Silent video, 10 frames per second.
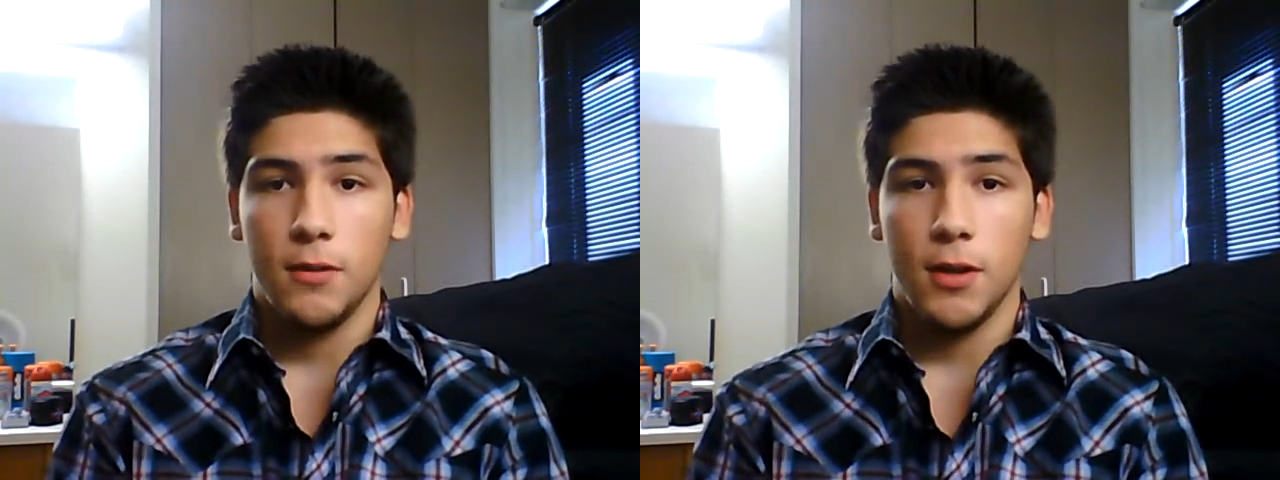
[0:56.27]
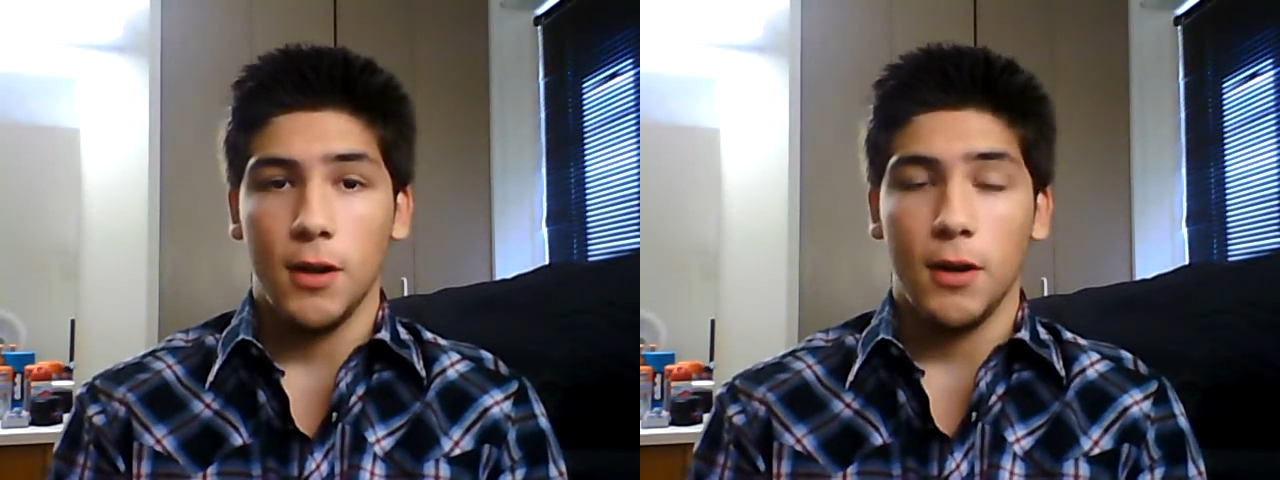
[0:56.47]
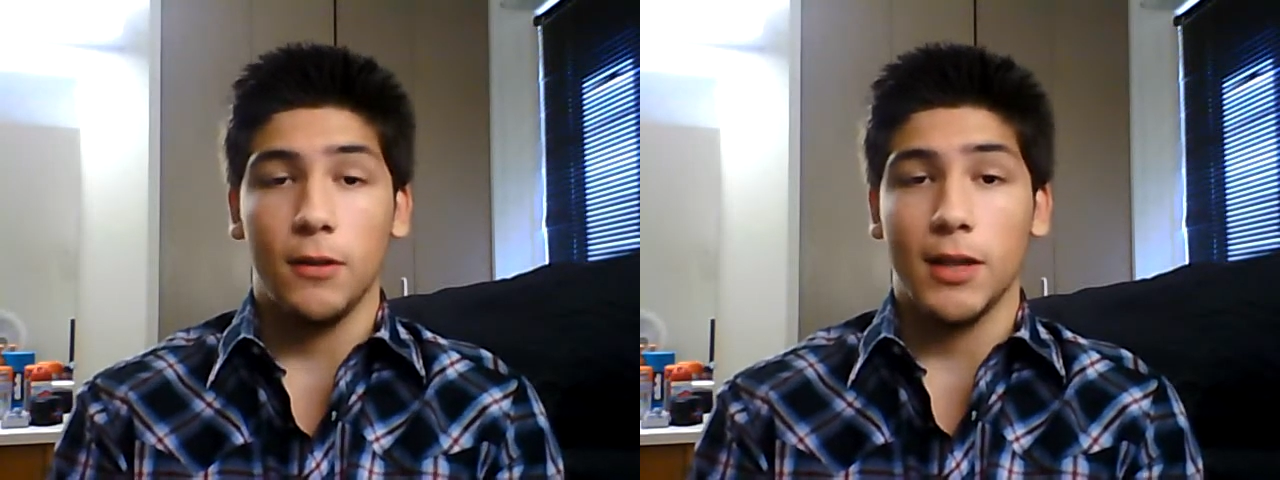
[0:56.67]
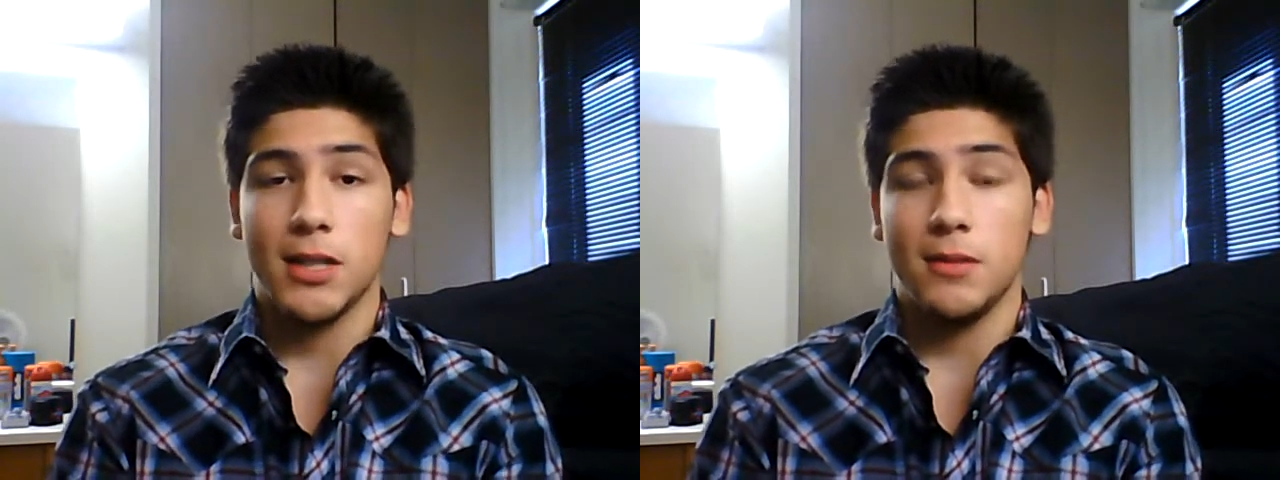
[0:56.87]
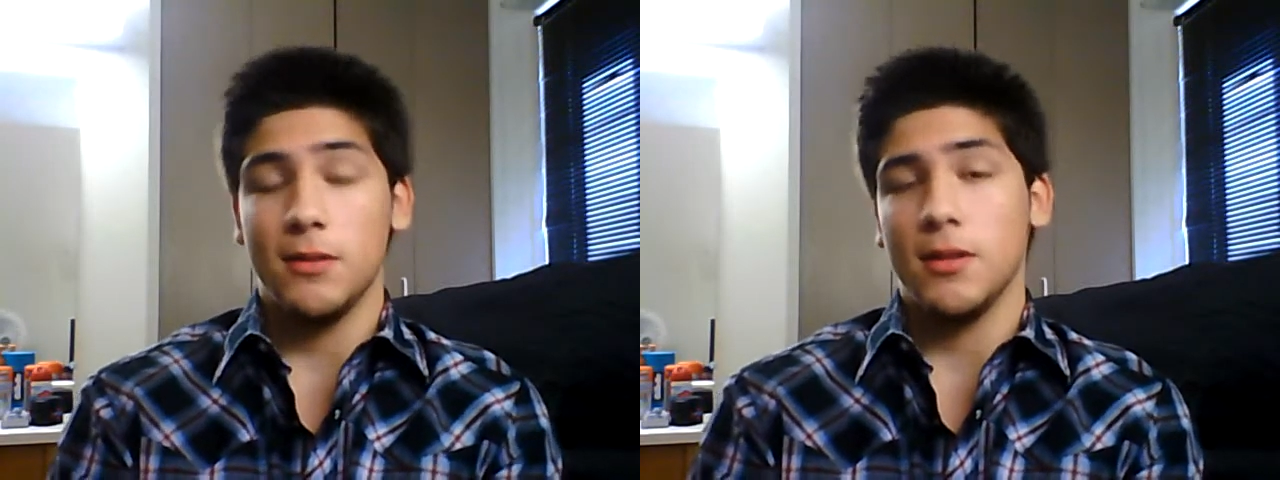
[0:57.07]
You know, I would like
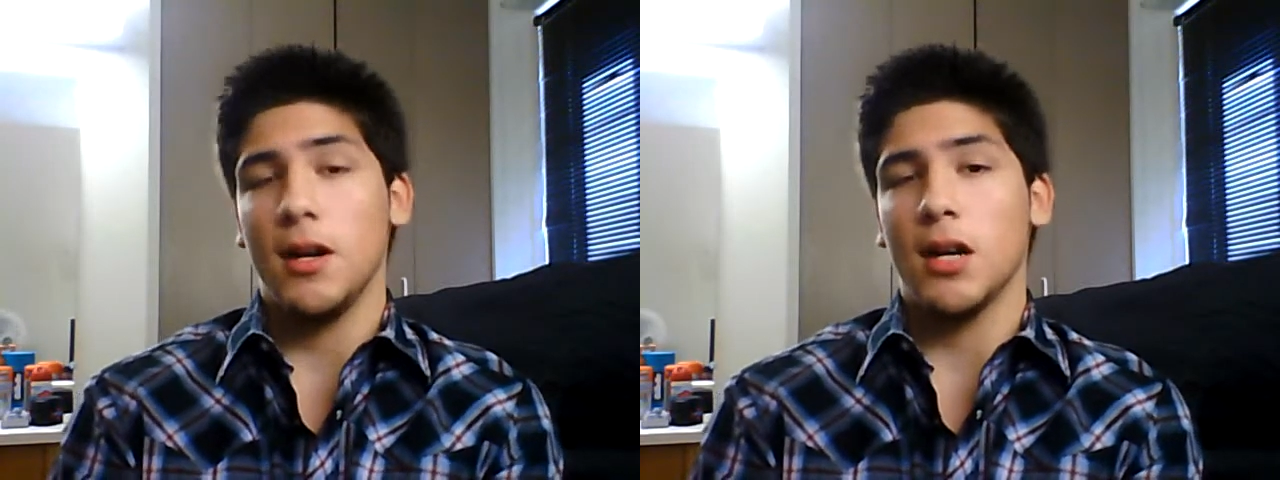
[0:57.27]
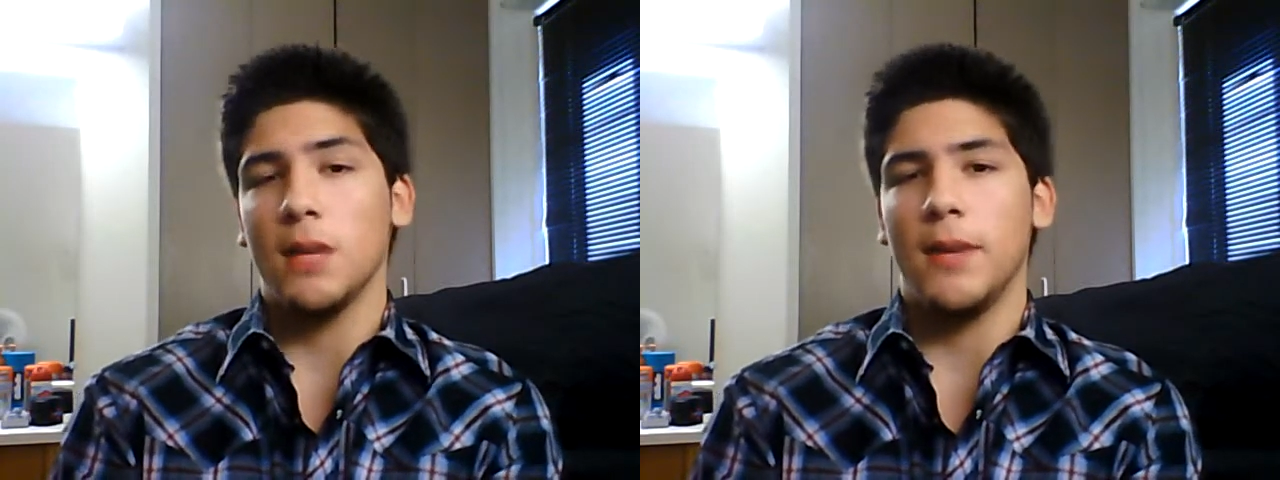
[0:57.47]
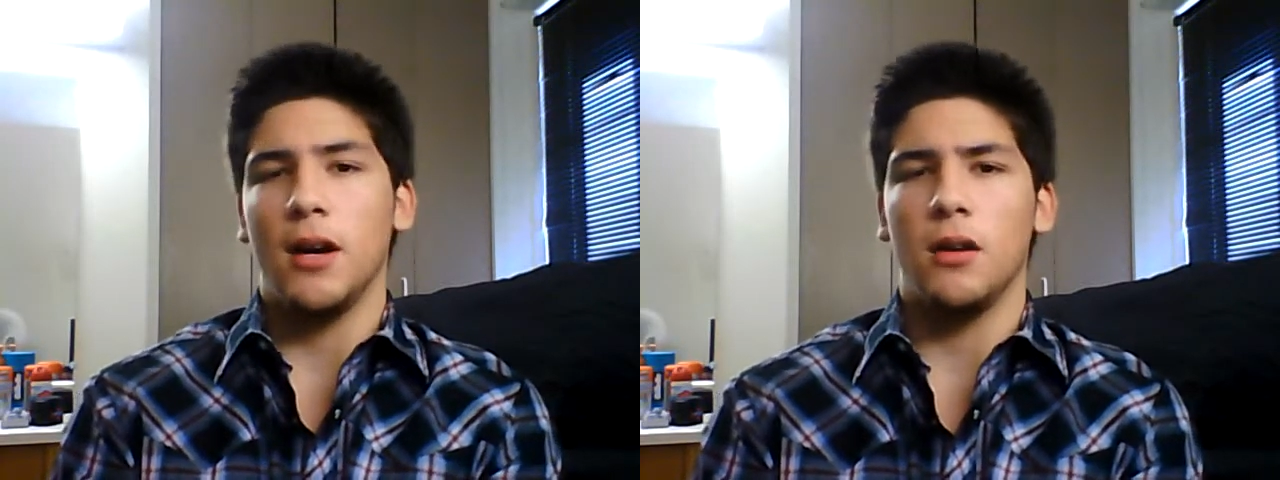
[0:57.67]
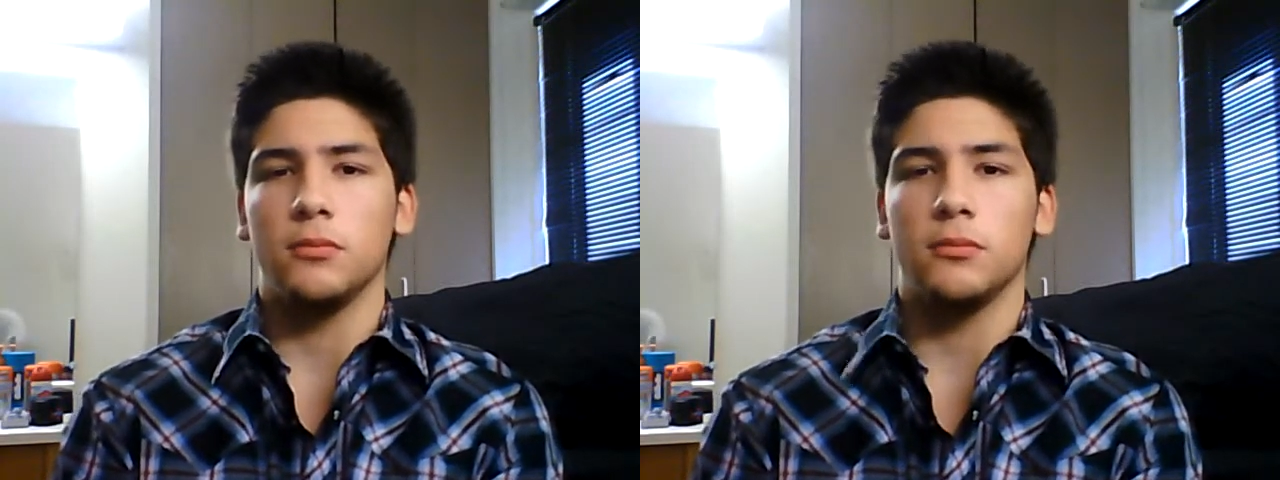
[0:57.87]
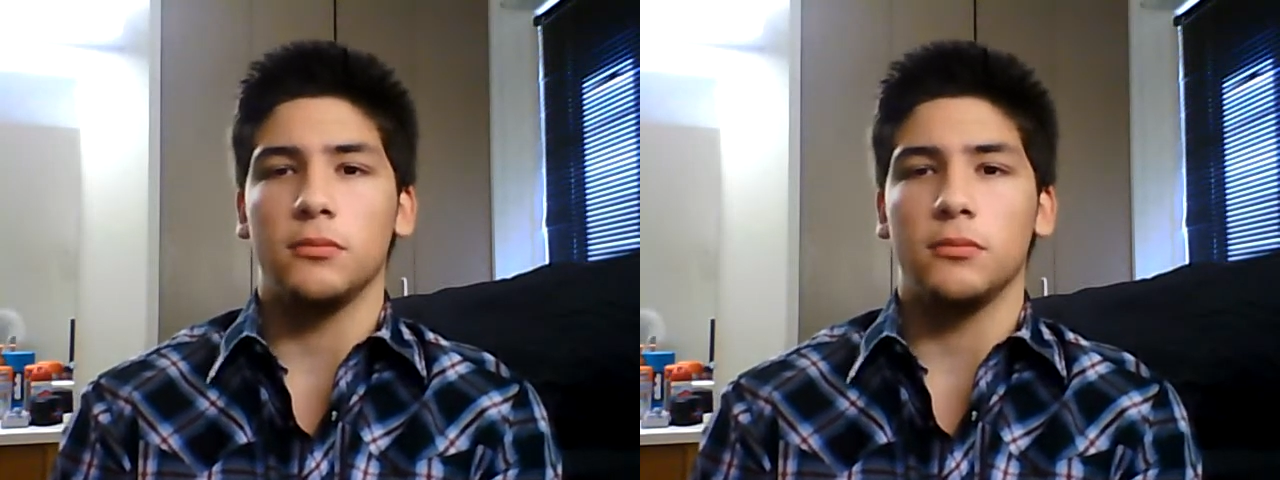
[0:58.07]
to talk about